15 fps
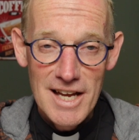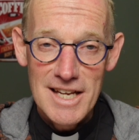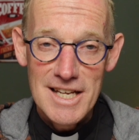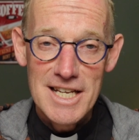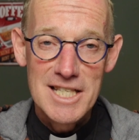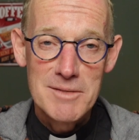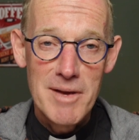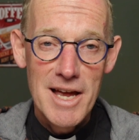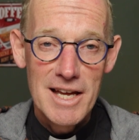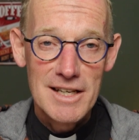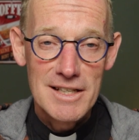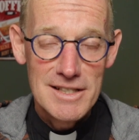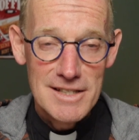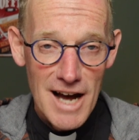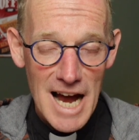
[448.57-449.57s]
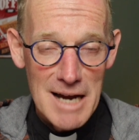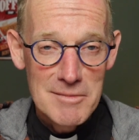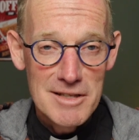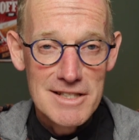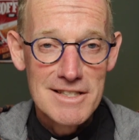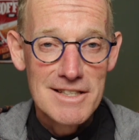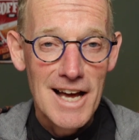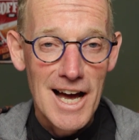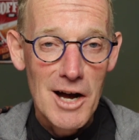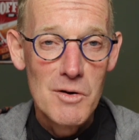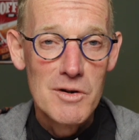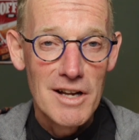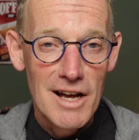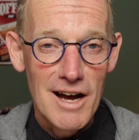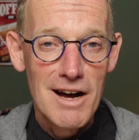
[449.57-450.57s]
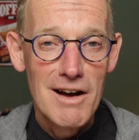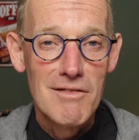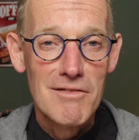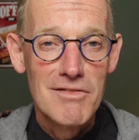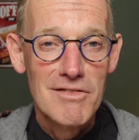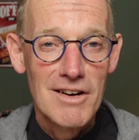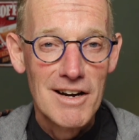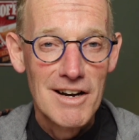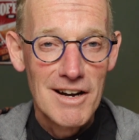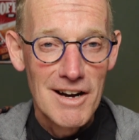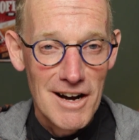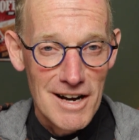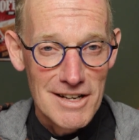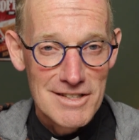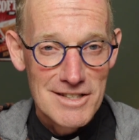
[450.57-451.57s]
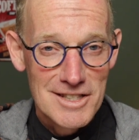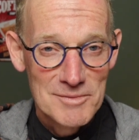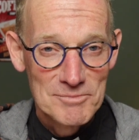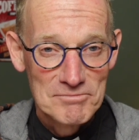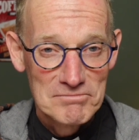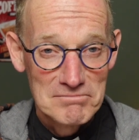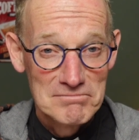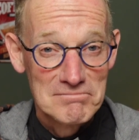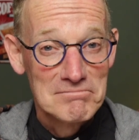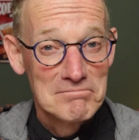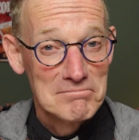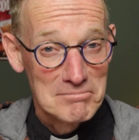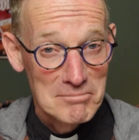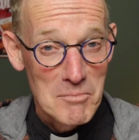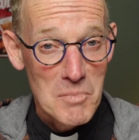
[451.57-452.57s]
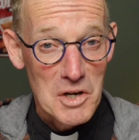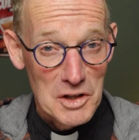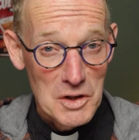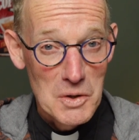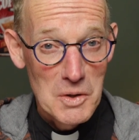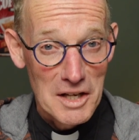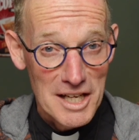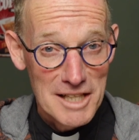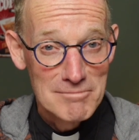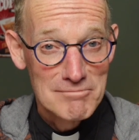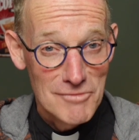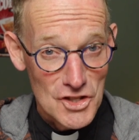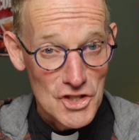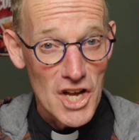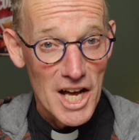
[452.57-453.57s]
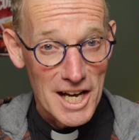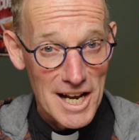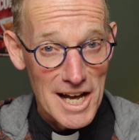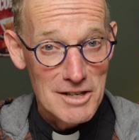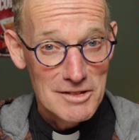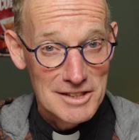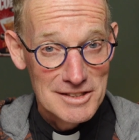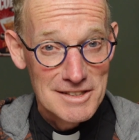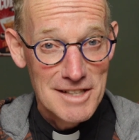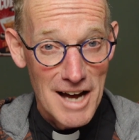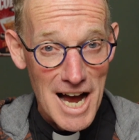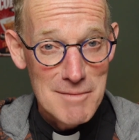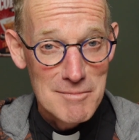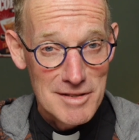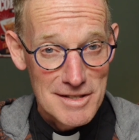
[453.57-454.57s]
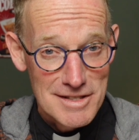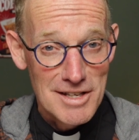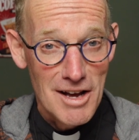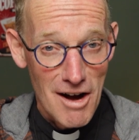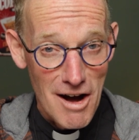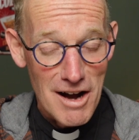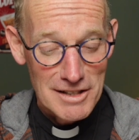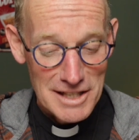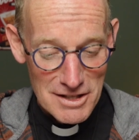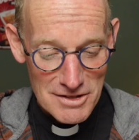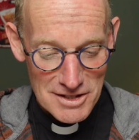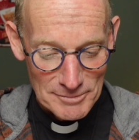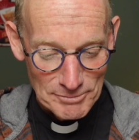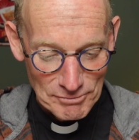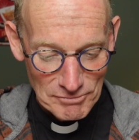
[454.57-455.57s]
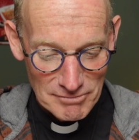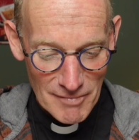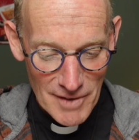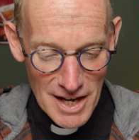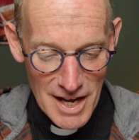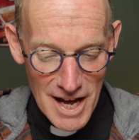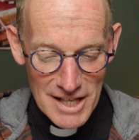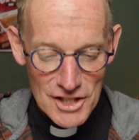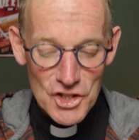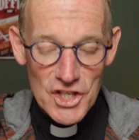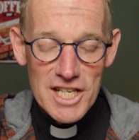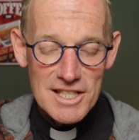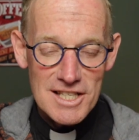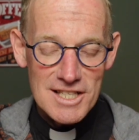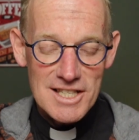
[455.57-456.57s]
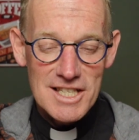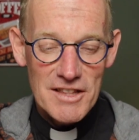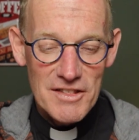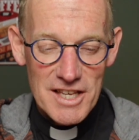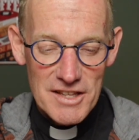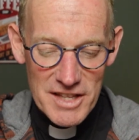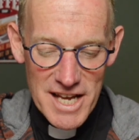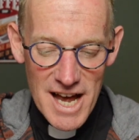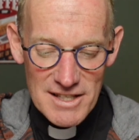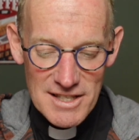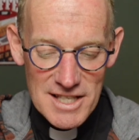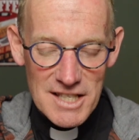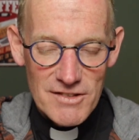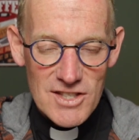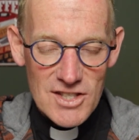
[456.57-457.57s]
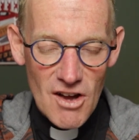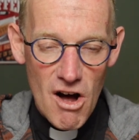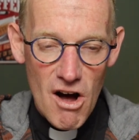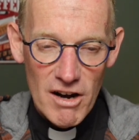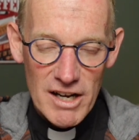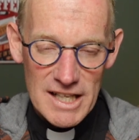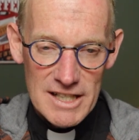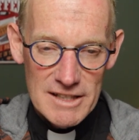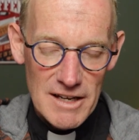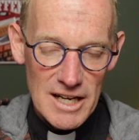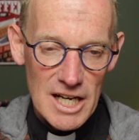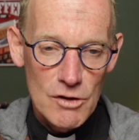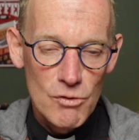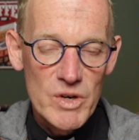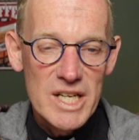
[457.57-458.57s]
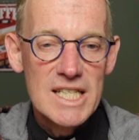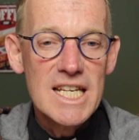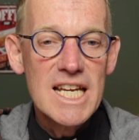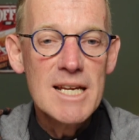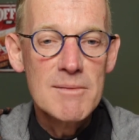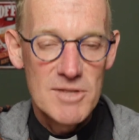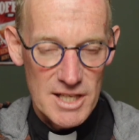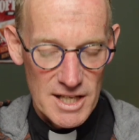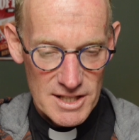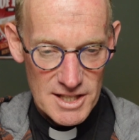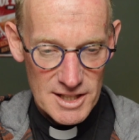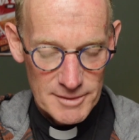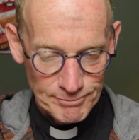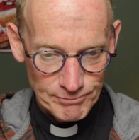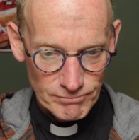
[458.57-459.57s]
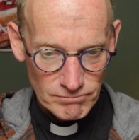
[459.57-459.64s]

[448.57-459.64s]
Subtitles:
He's making diamonds out of us. Pretty cool, eh? Check it out. Diamonds. Hawk Nelson. Jesus, the essence of the song, redeems us.